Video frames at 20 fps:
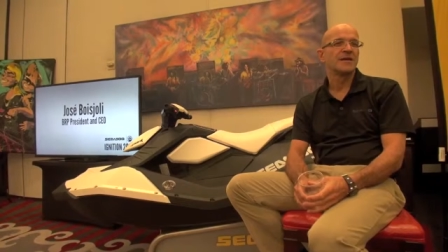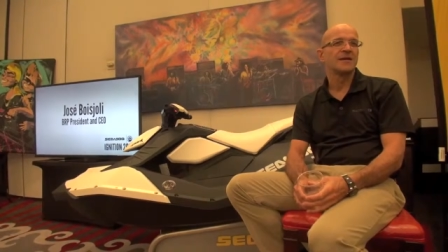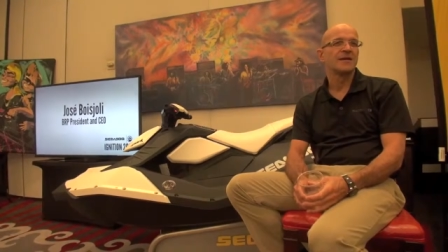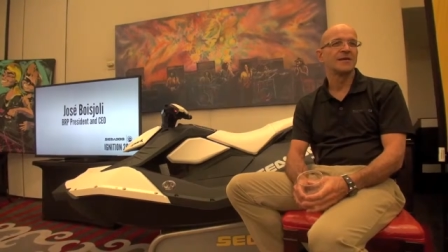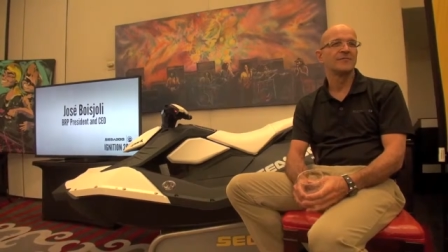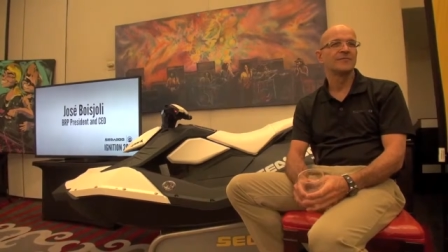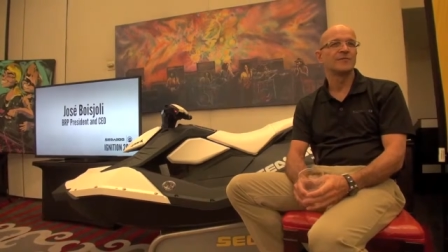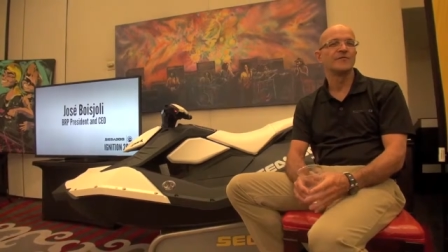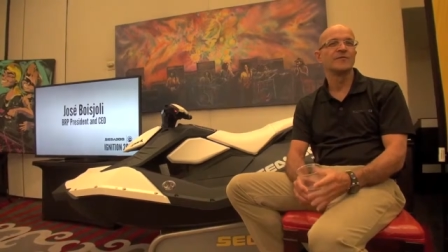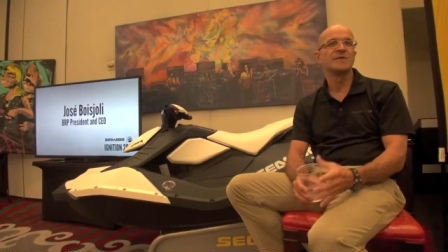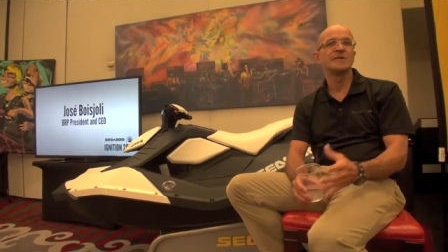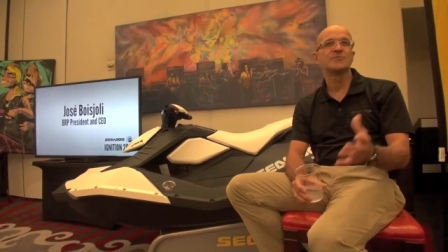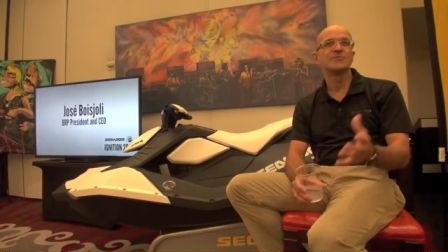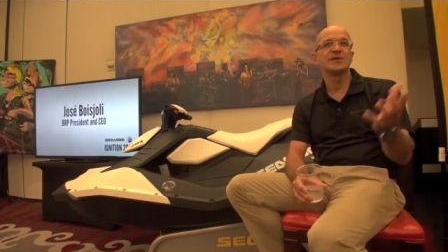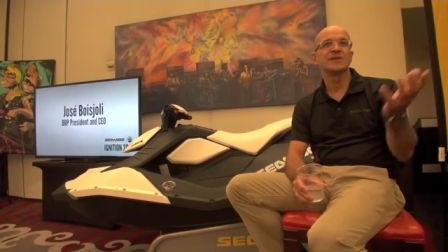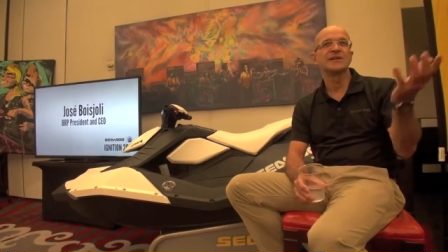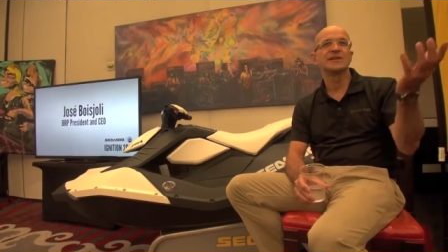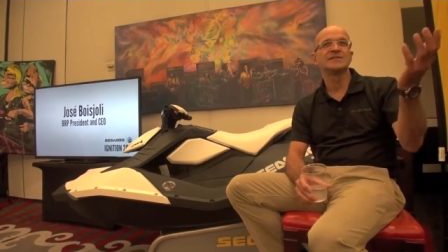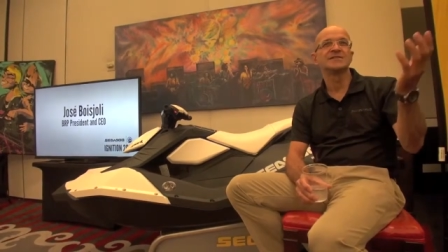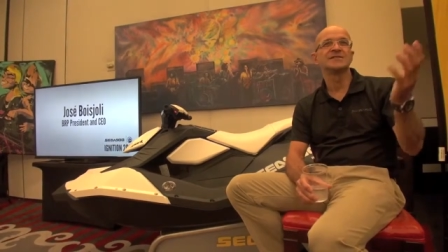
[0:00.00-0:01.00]
And for me,
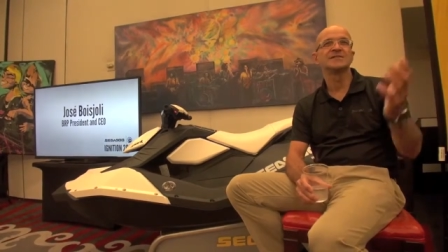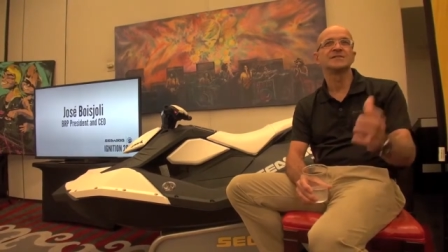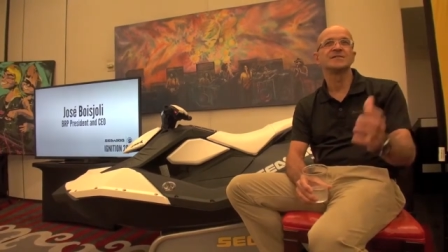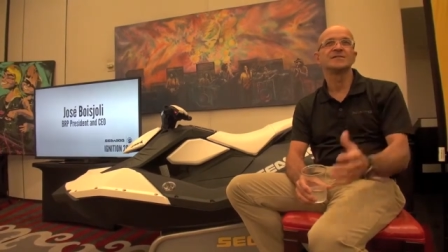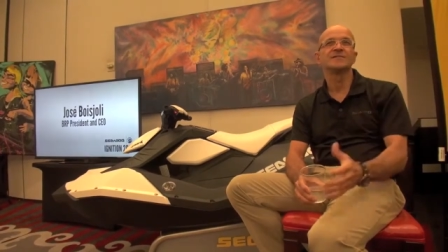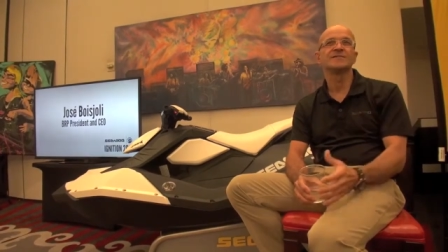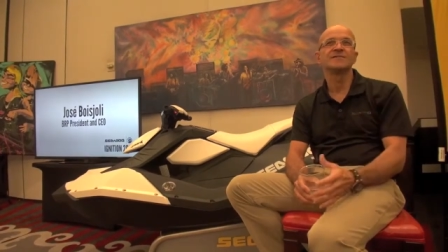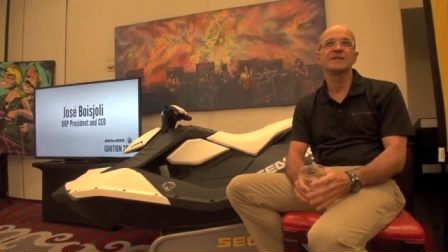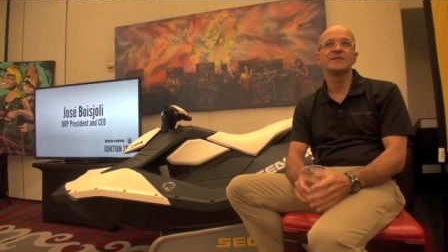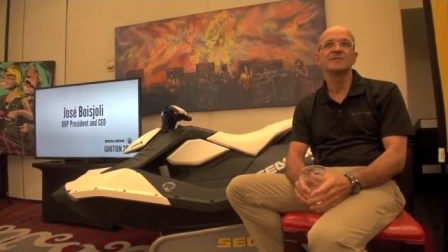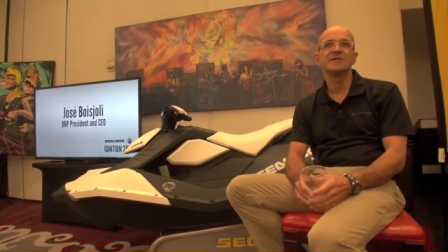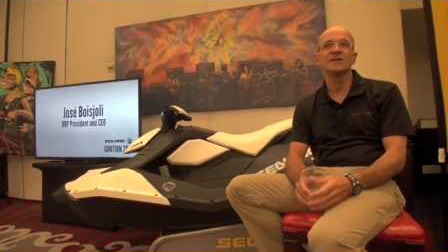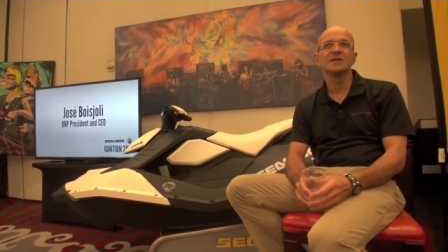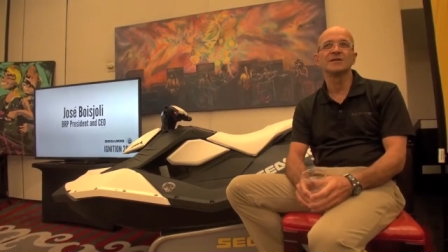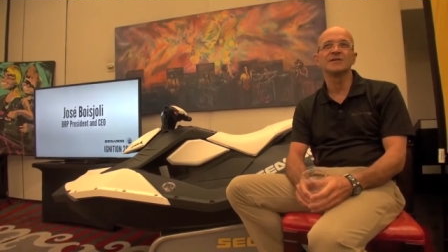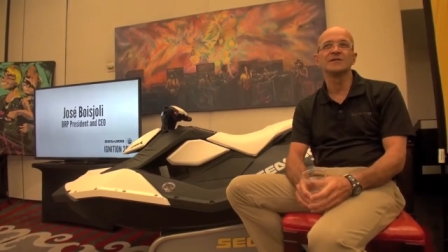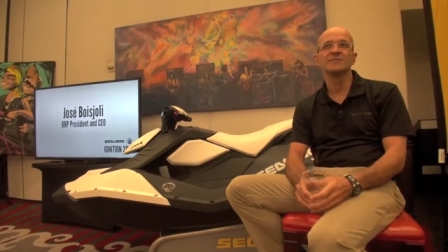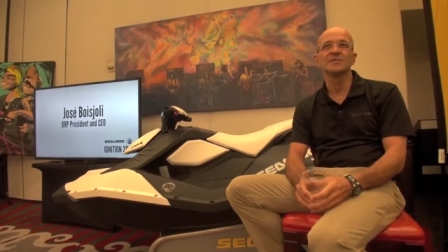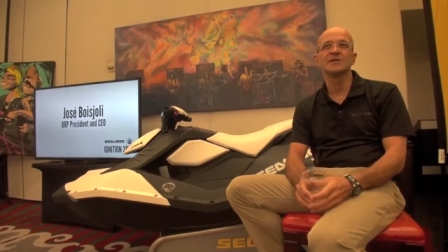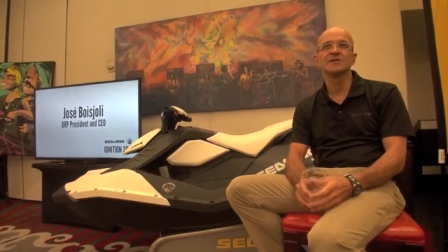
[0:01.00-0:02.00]
when I see a
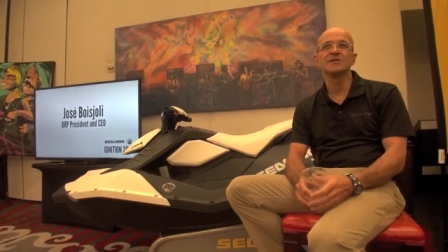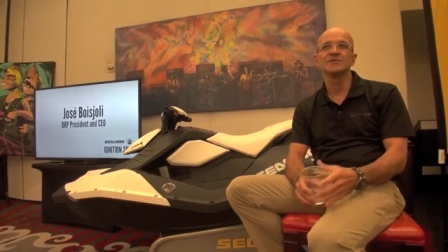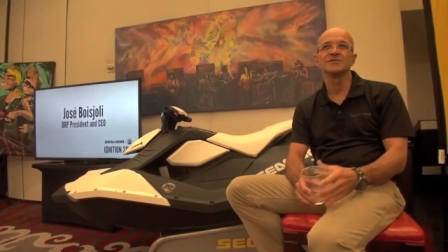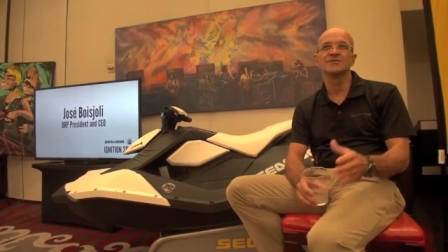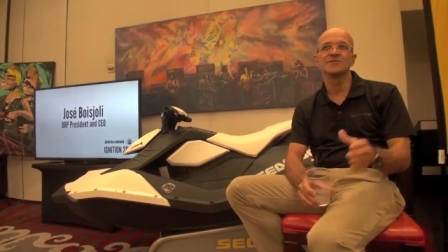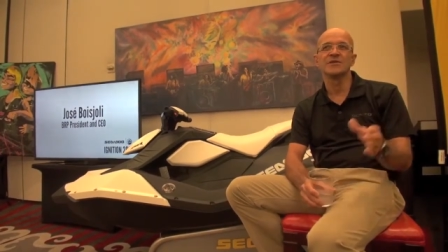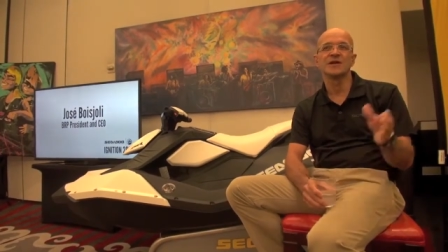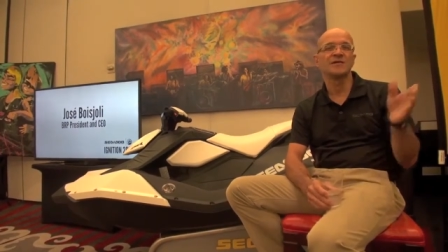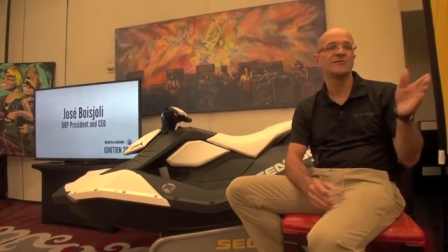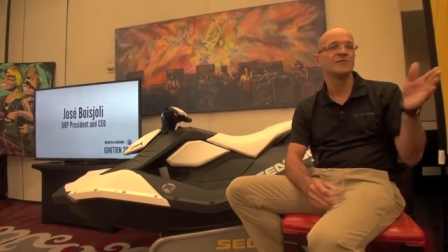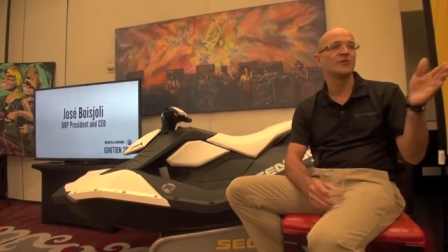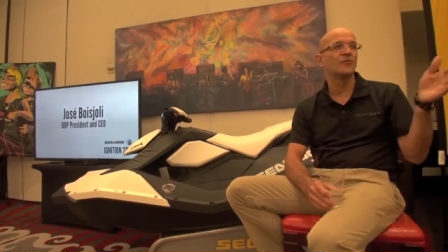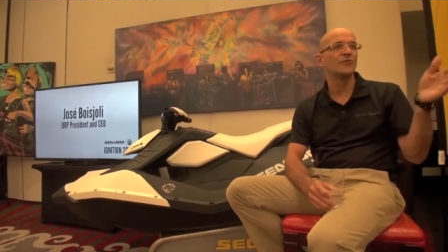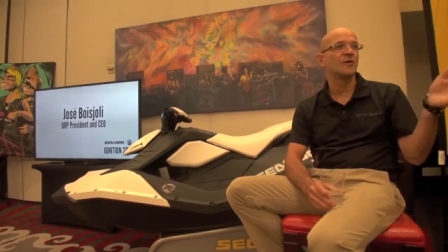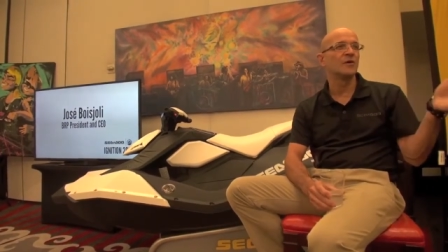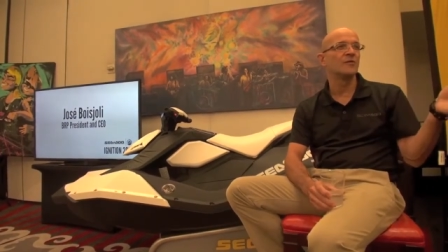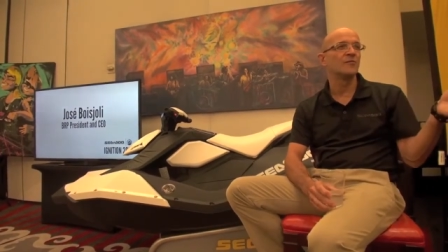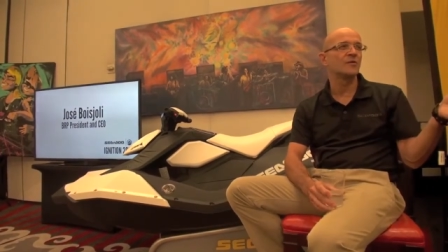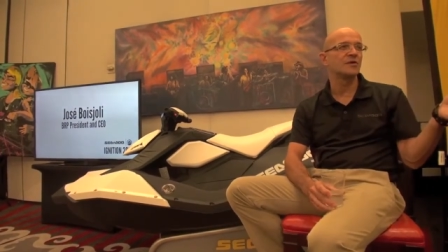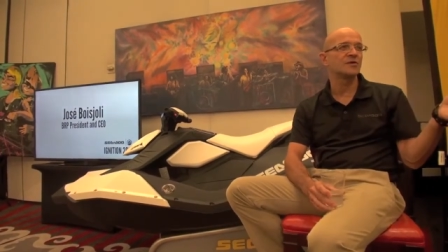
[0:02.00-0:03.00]
family, because you have the
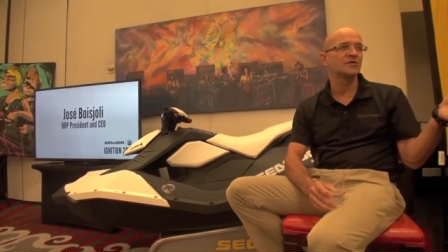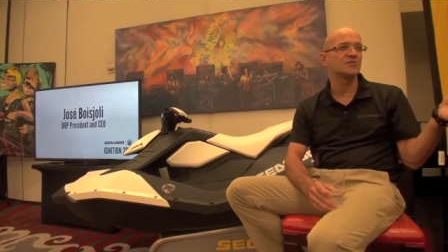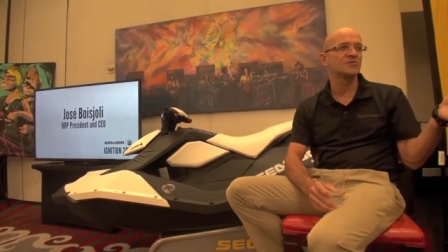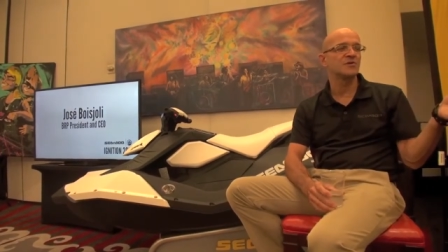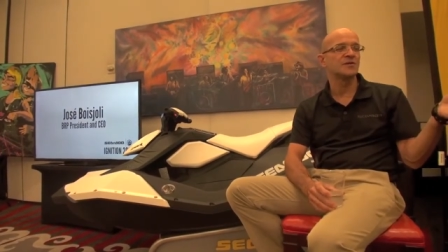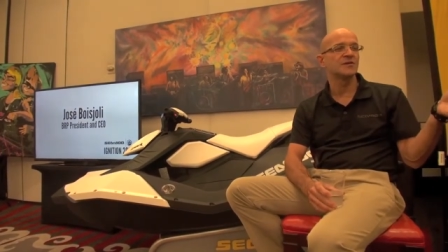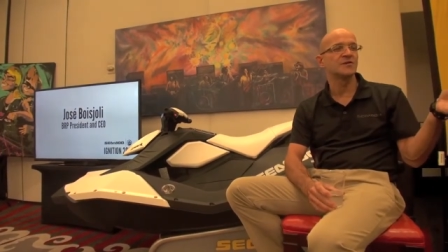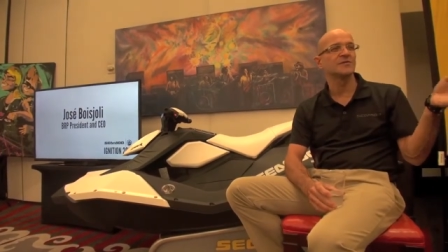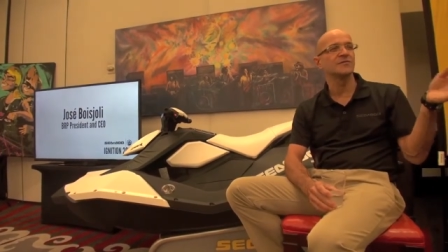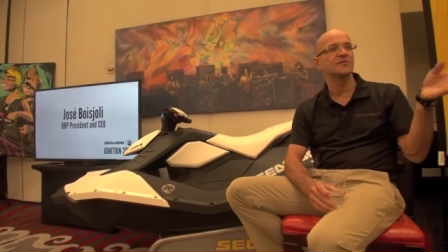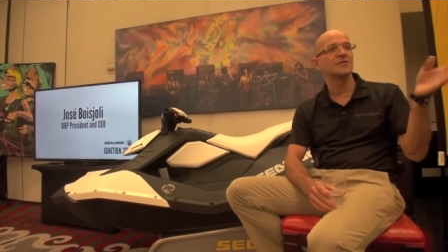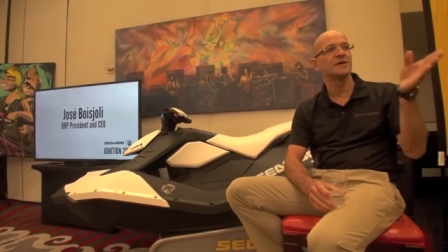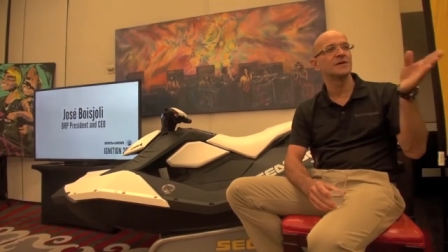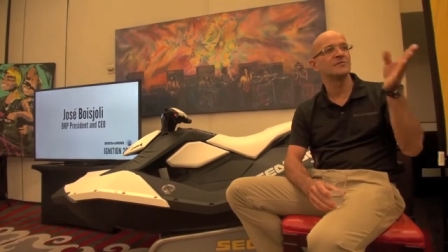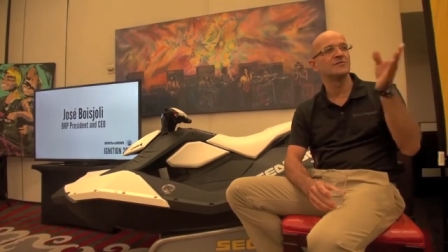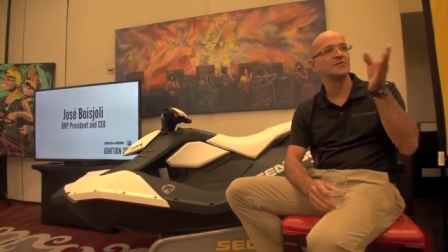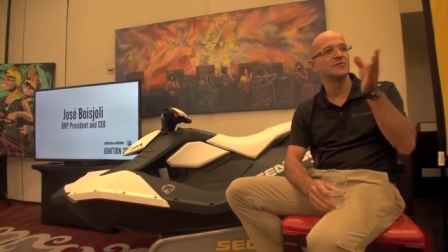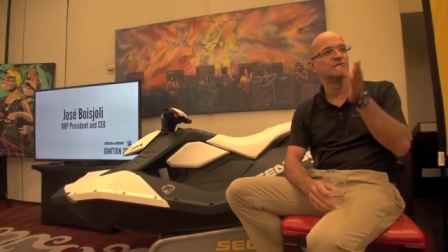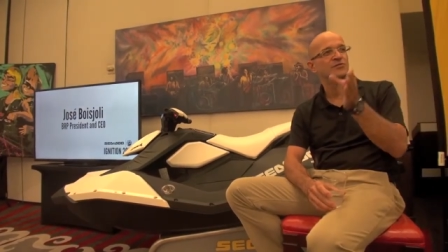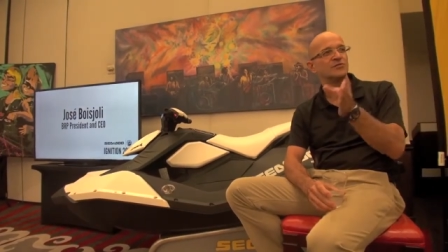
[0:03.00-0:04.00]
one plus one, you
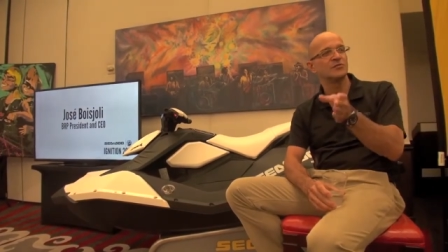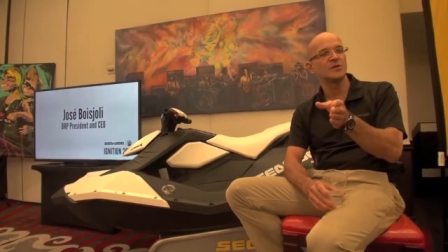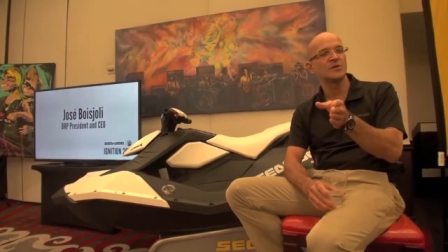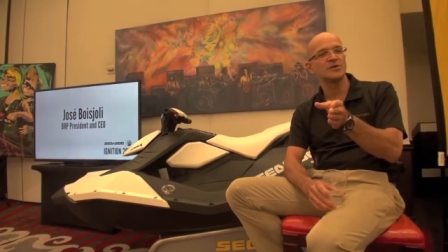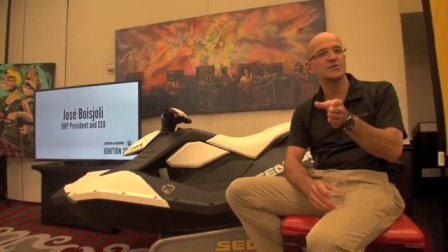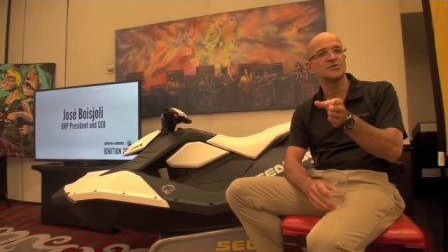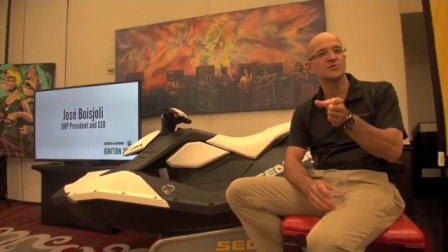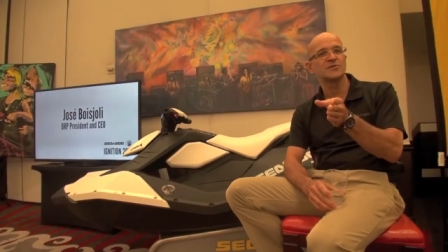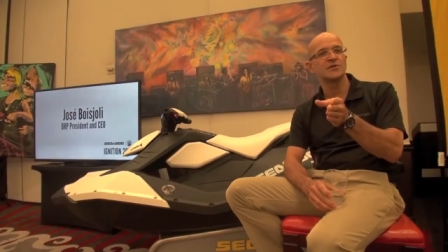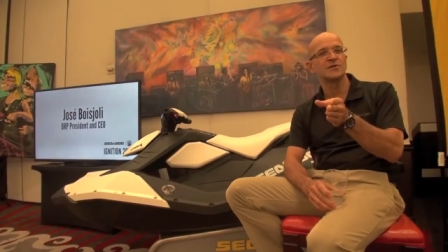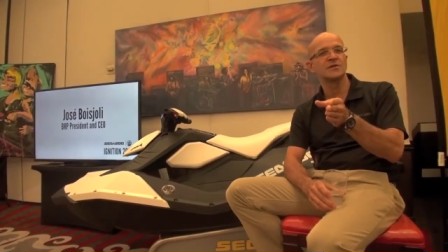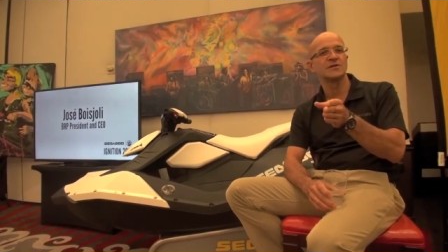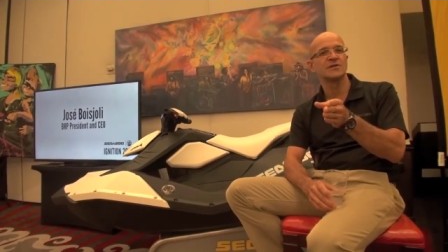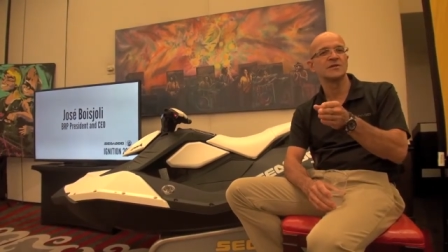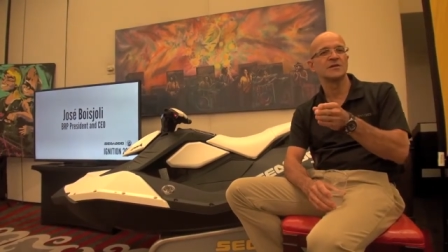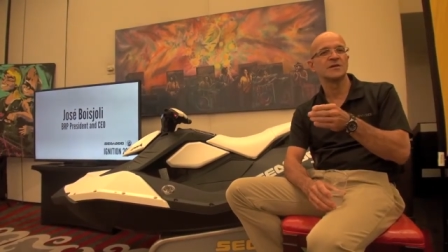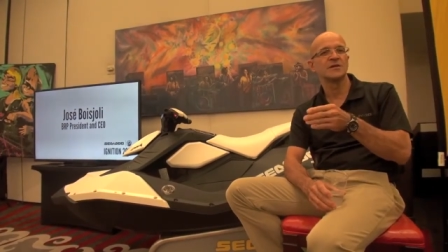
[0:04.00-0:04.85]
have the two plus one.